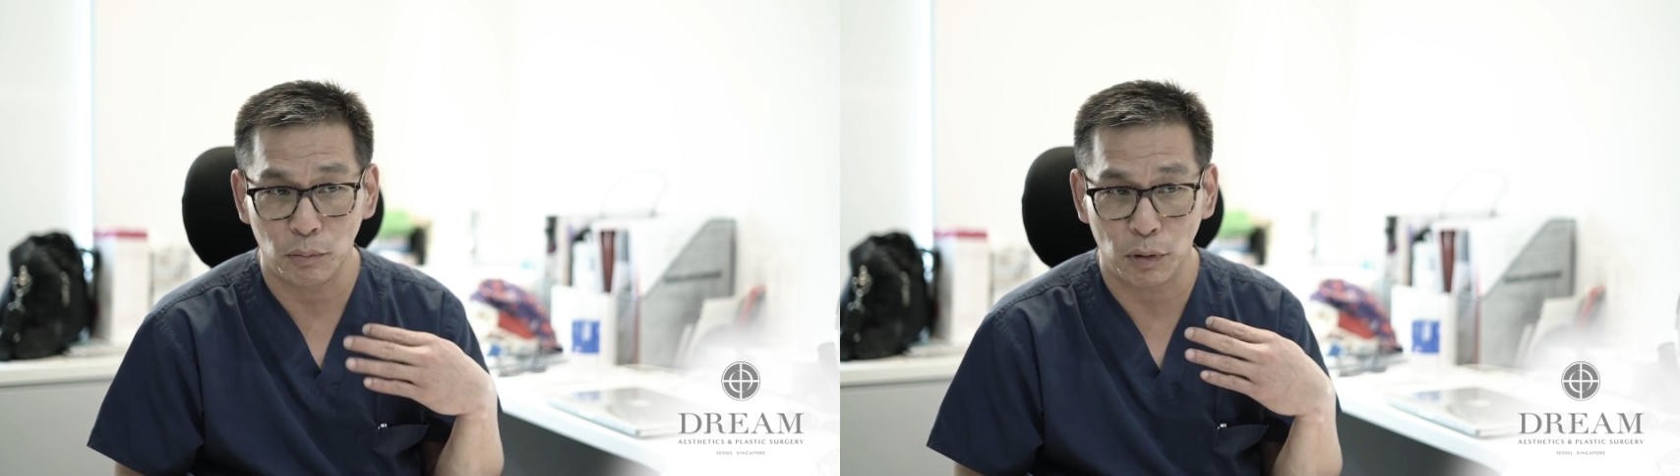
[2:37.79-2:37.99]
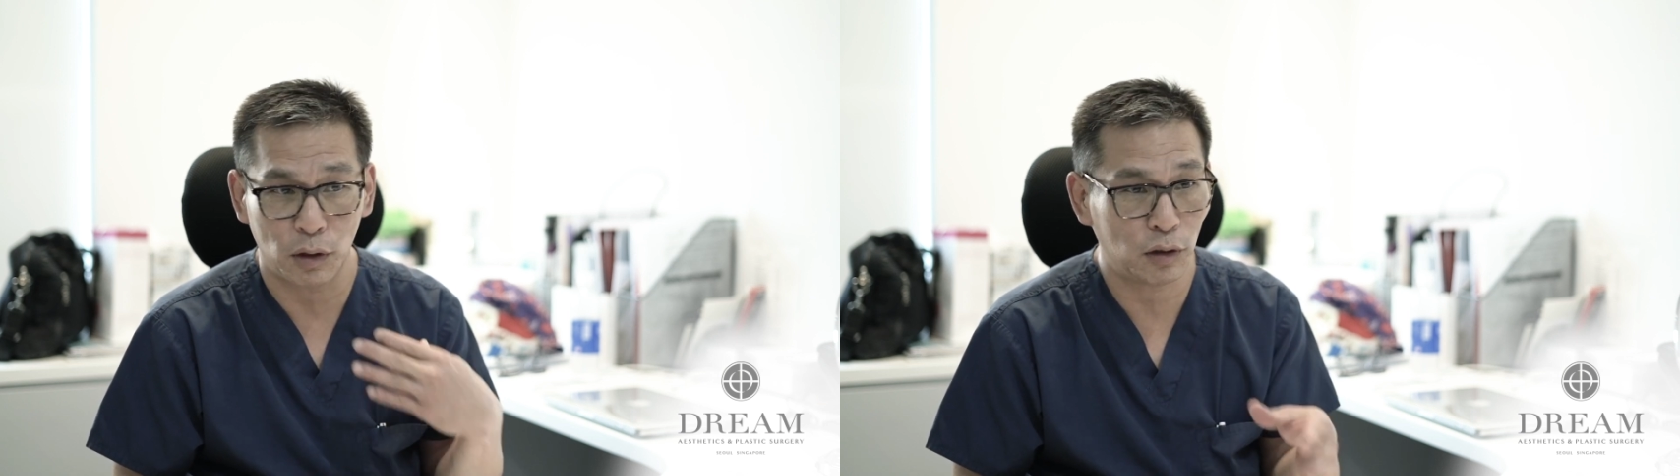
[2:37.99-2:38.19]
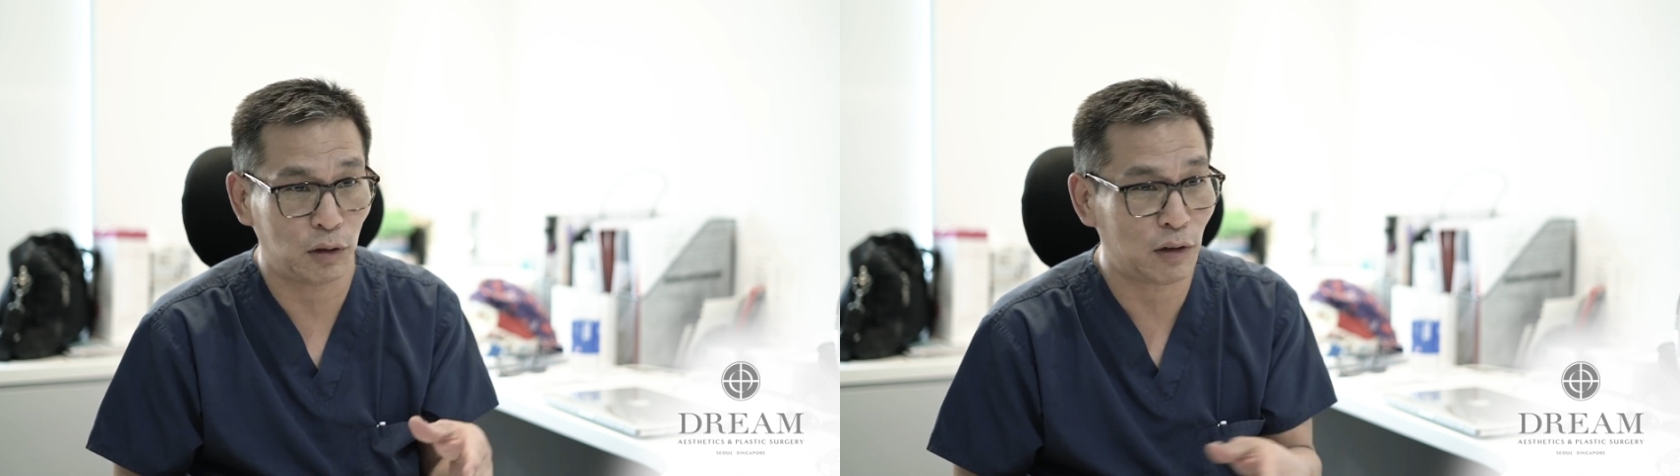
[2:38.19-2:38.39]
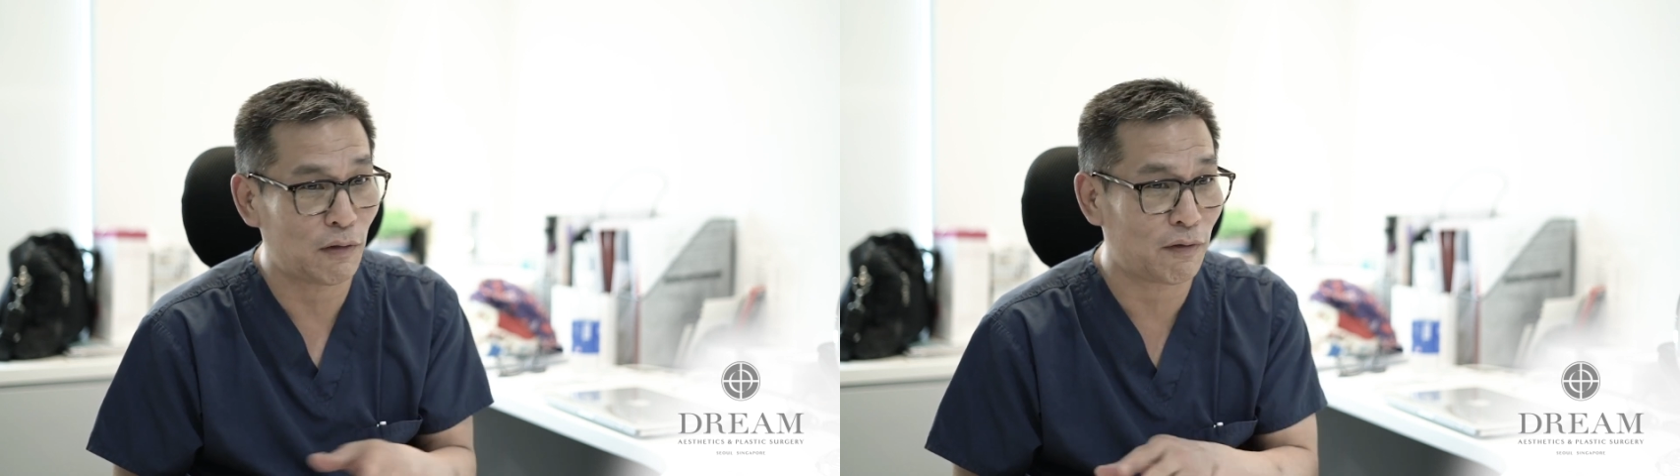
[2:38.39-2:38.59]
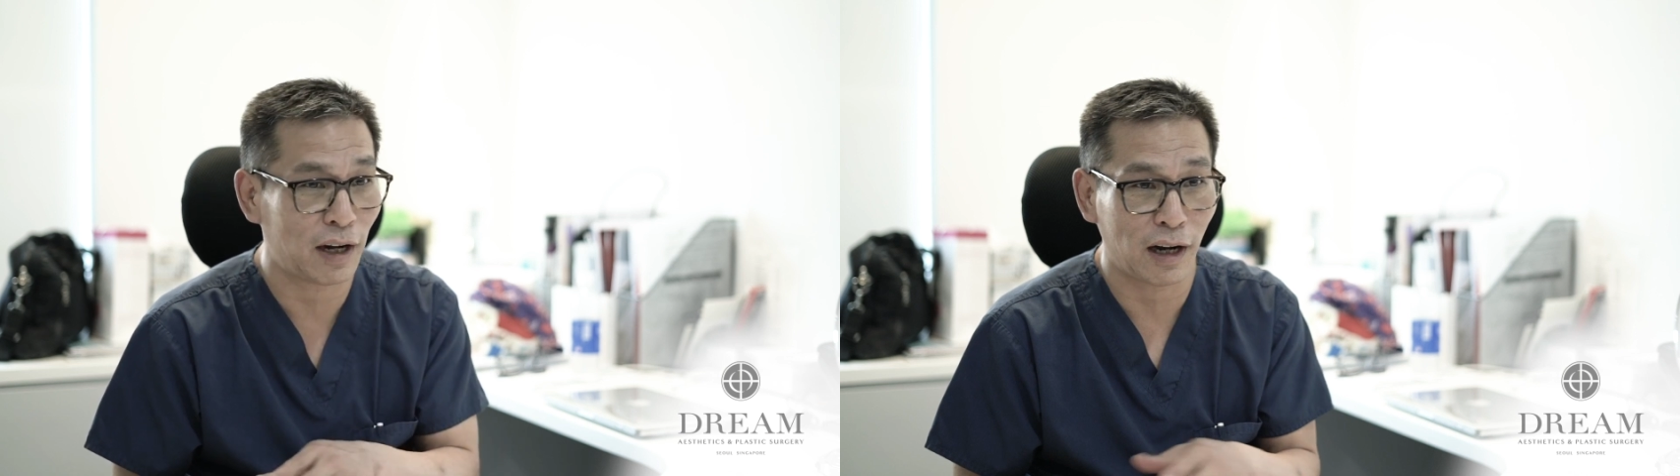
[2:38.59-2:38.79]
because you
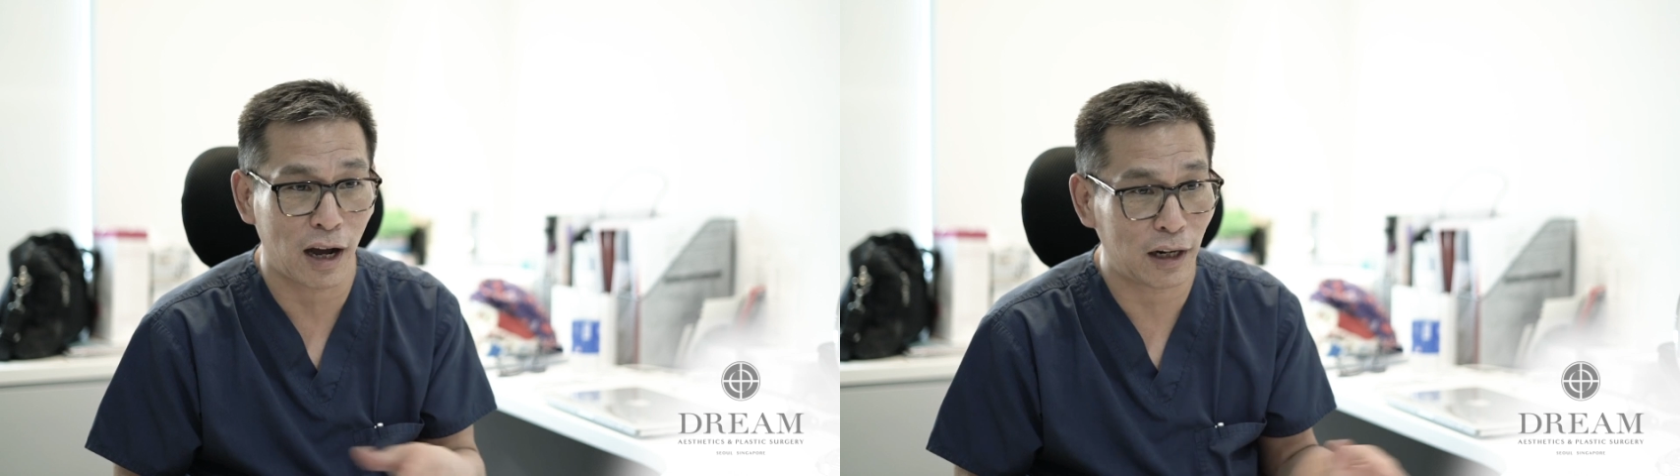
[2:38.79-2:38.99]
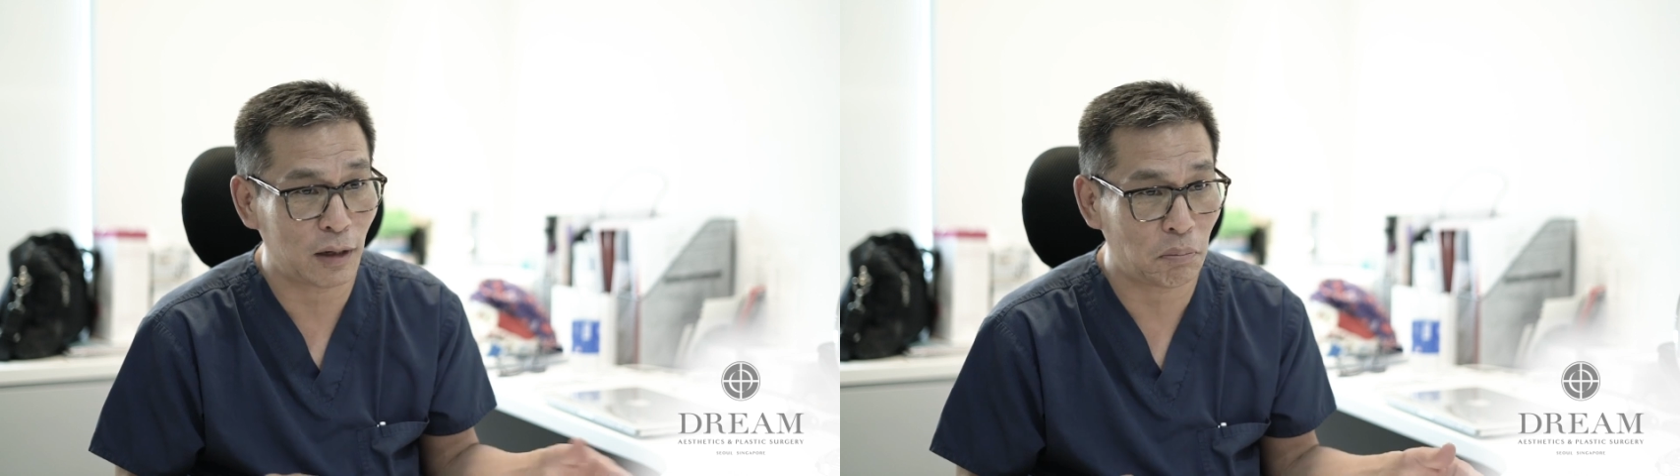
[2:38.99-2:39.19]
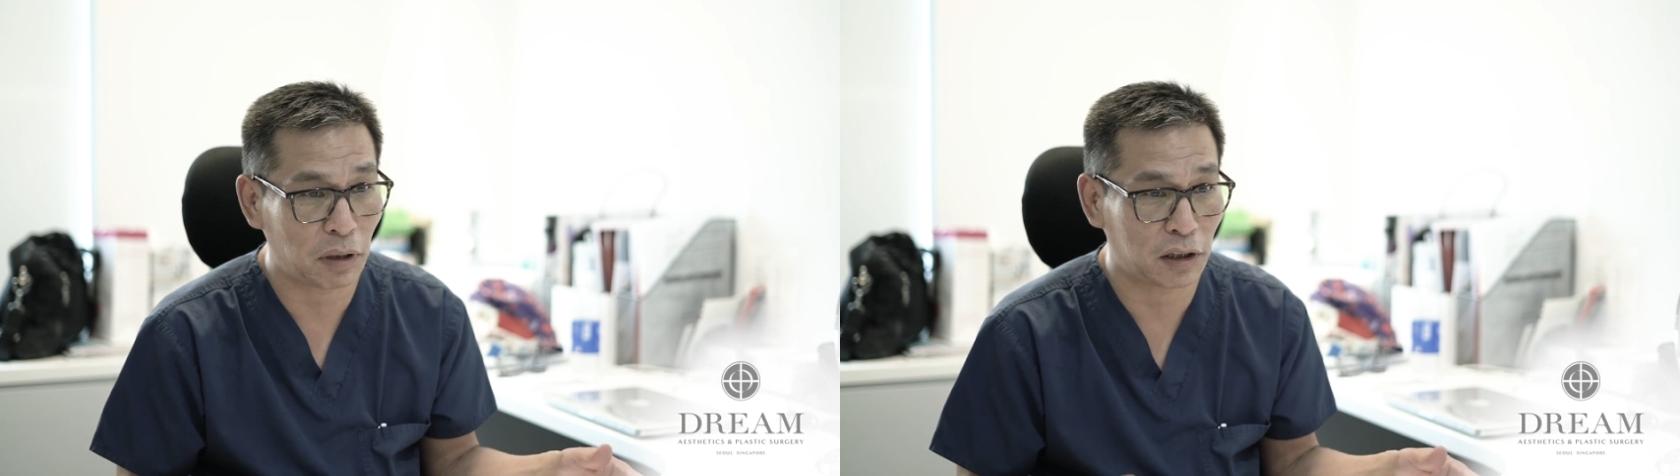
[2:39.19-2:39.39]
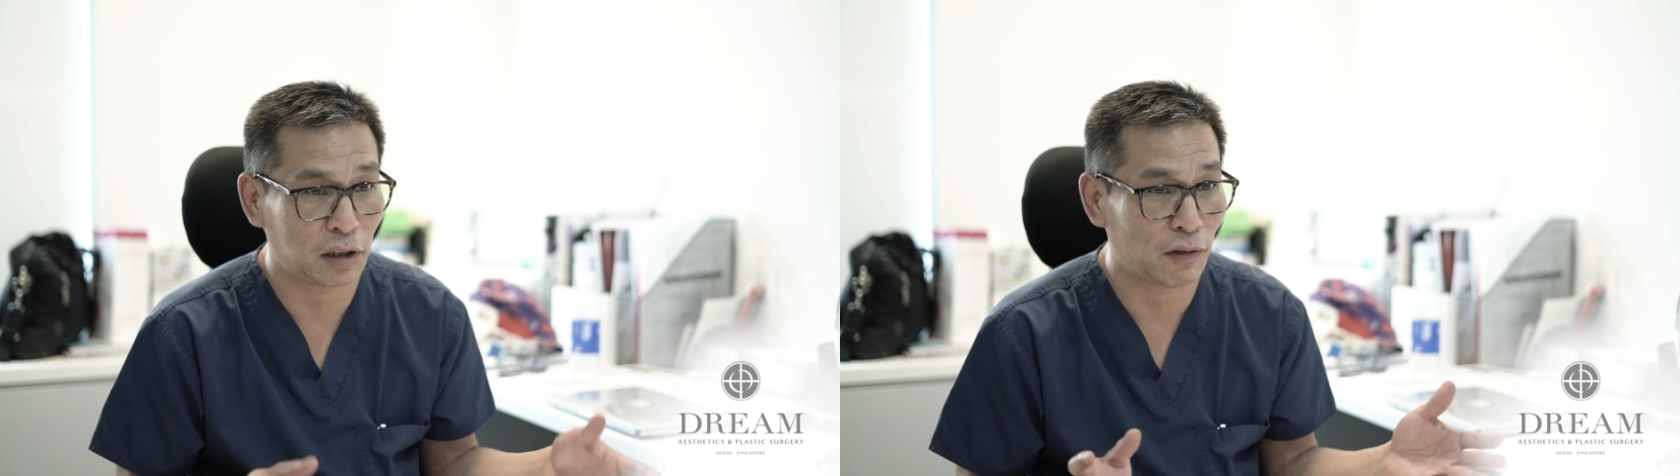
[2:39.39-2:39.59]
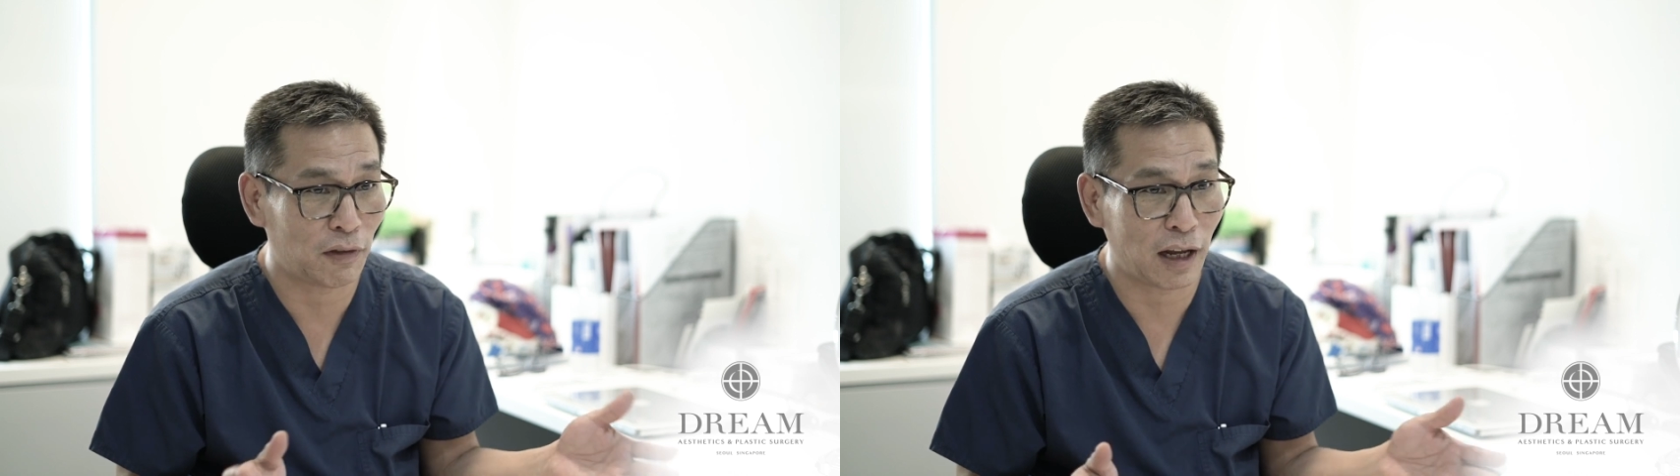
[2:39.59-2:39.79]
can find 100
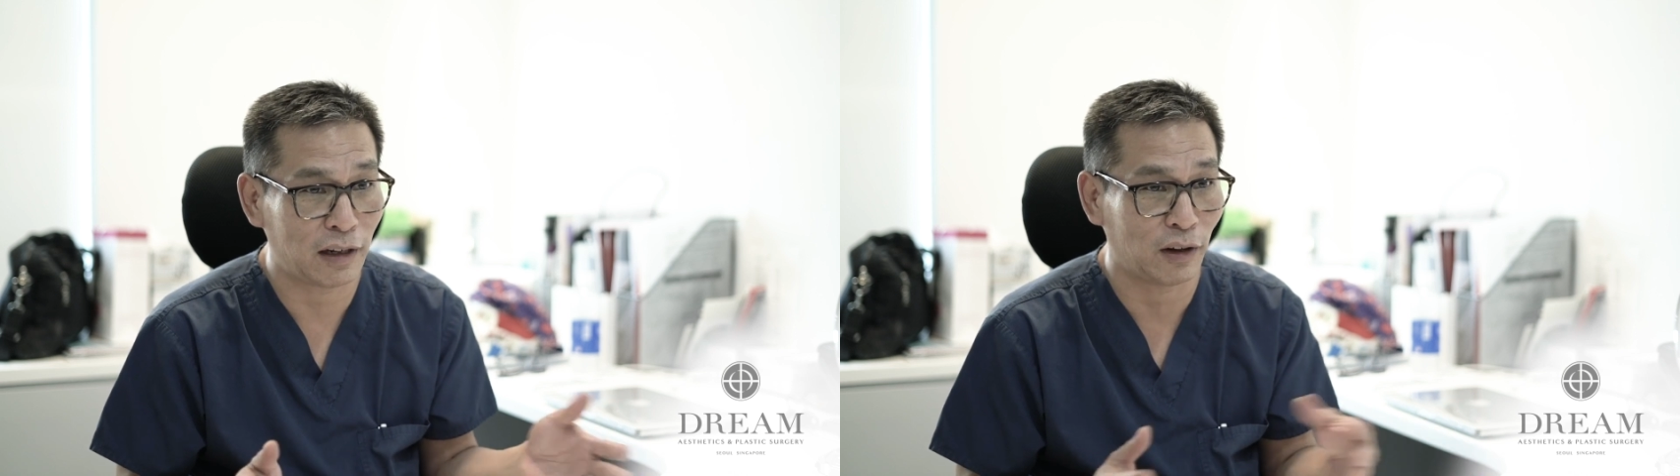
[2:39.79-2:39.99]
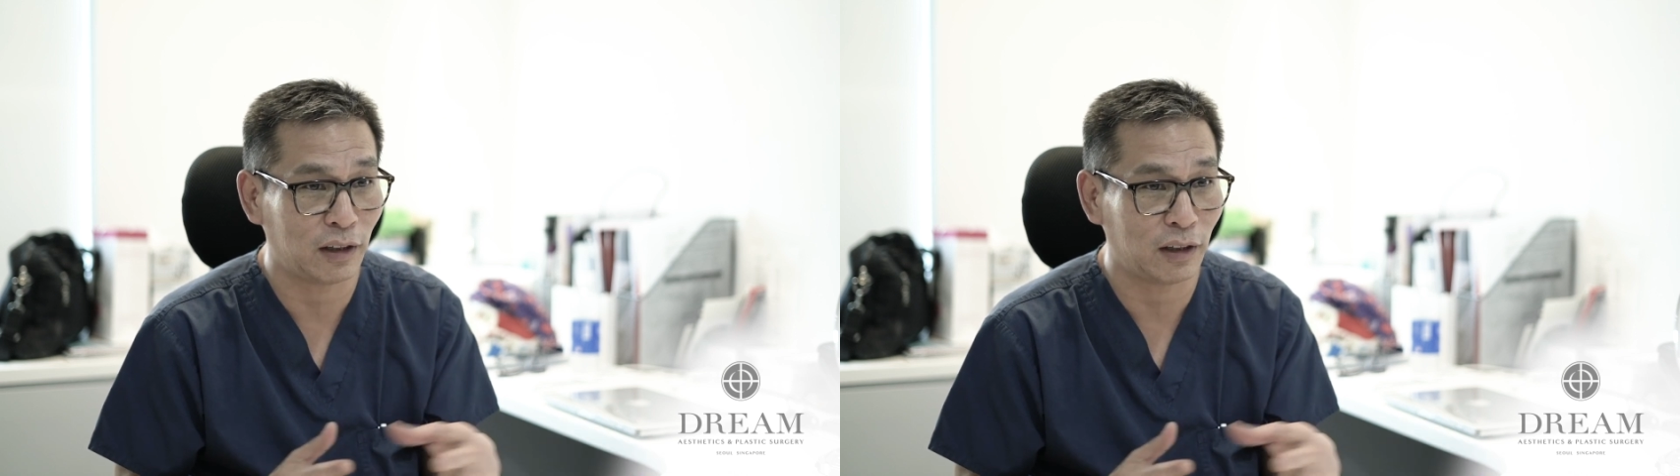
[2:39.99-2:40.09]
pictures of that